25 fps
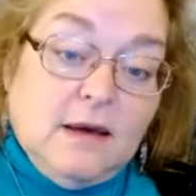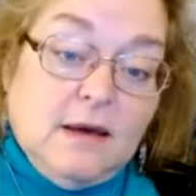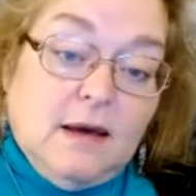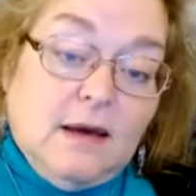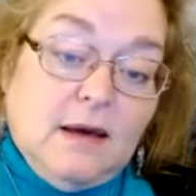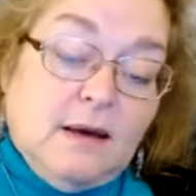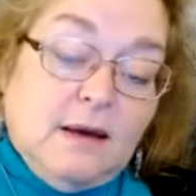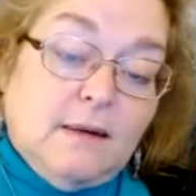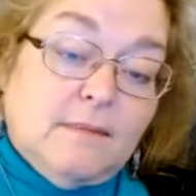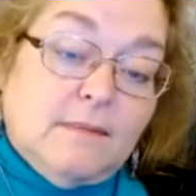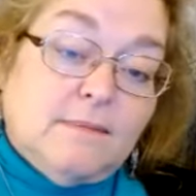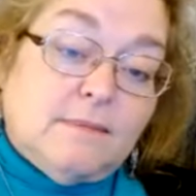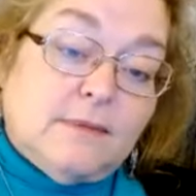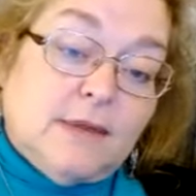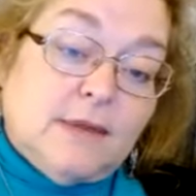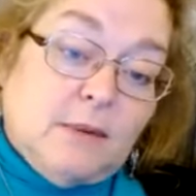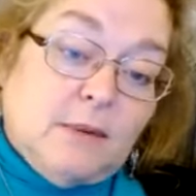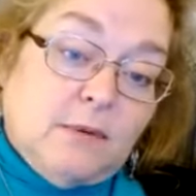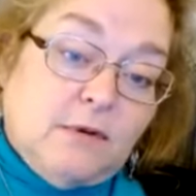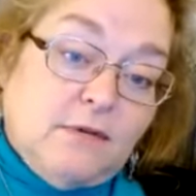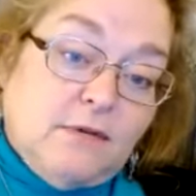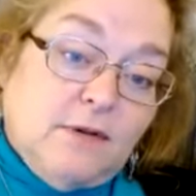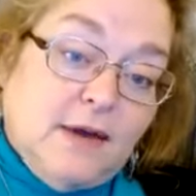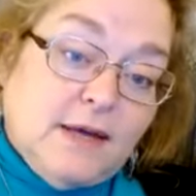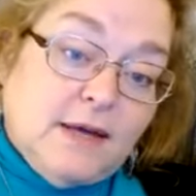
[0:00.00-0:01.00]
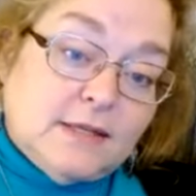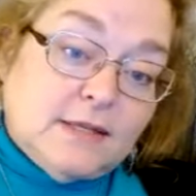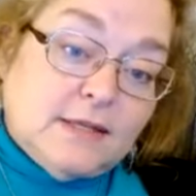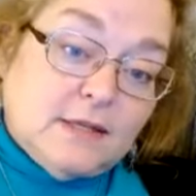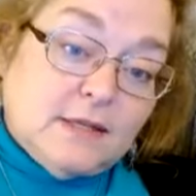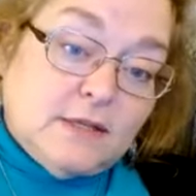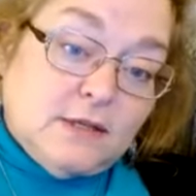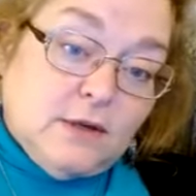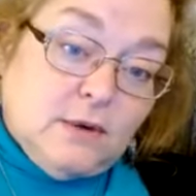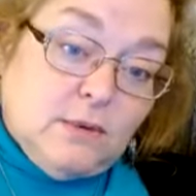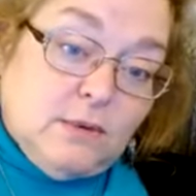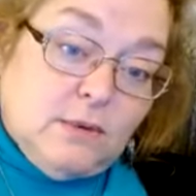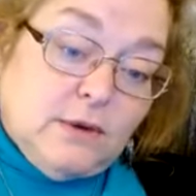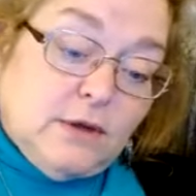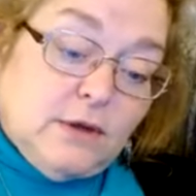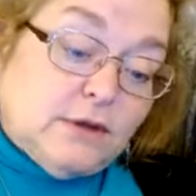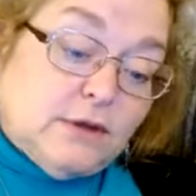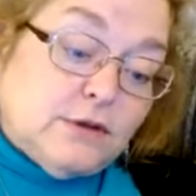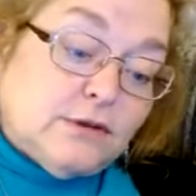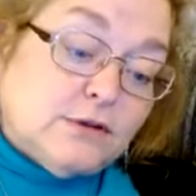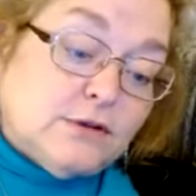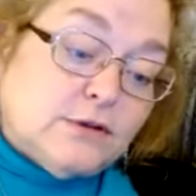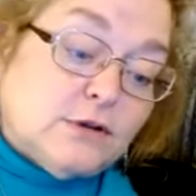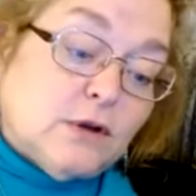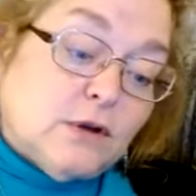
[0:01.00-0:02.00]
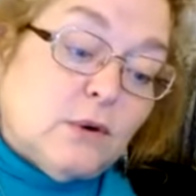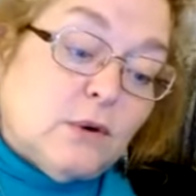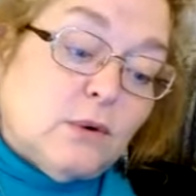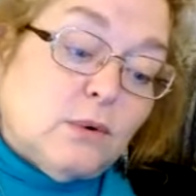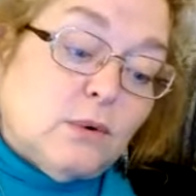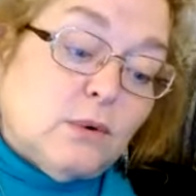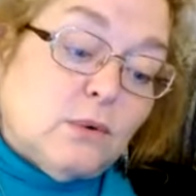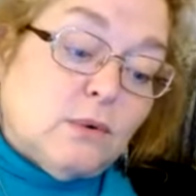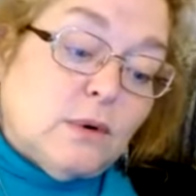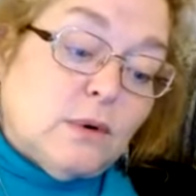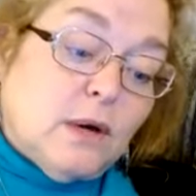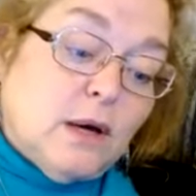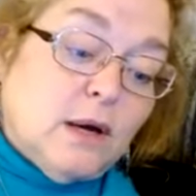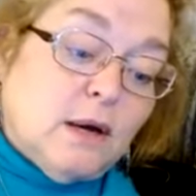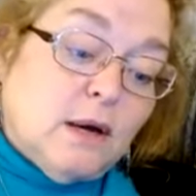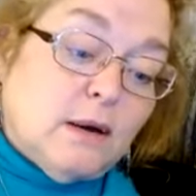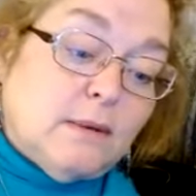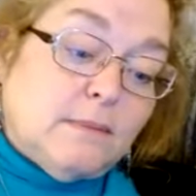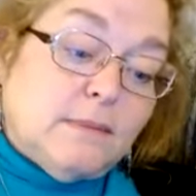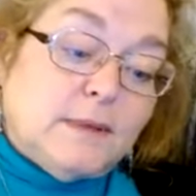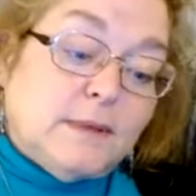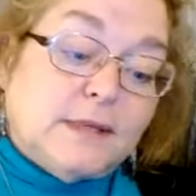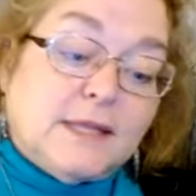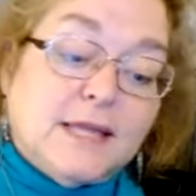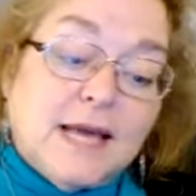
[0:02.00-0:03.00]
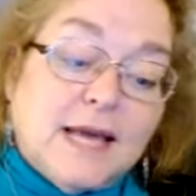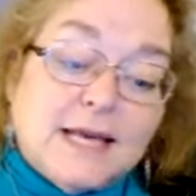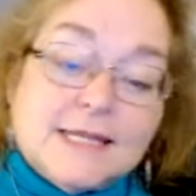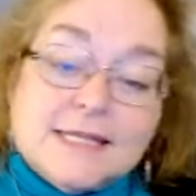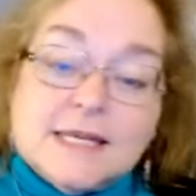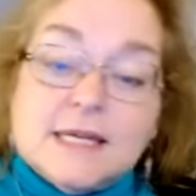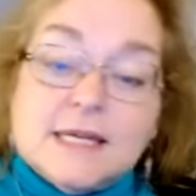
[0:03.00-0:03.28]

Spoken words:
that we've had to deal with. So, but that